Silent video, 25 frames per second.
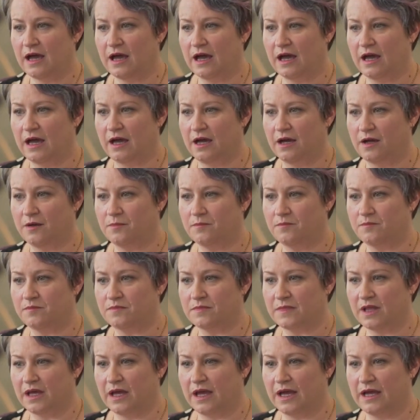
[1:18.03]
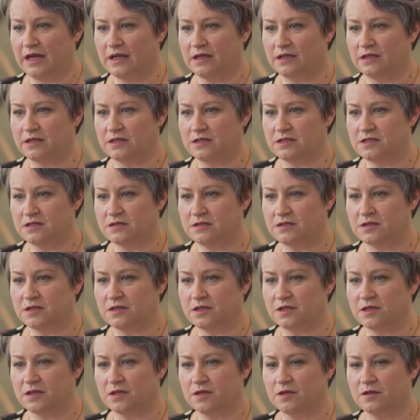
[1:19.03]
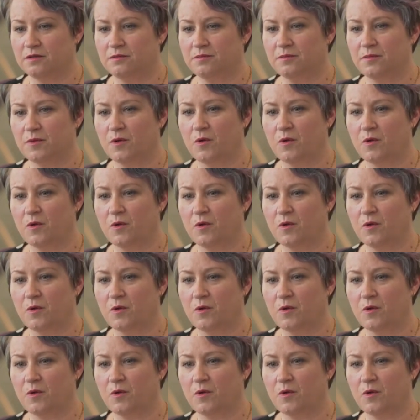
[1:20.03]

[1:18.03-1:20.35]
and the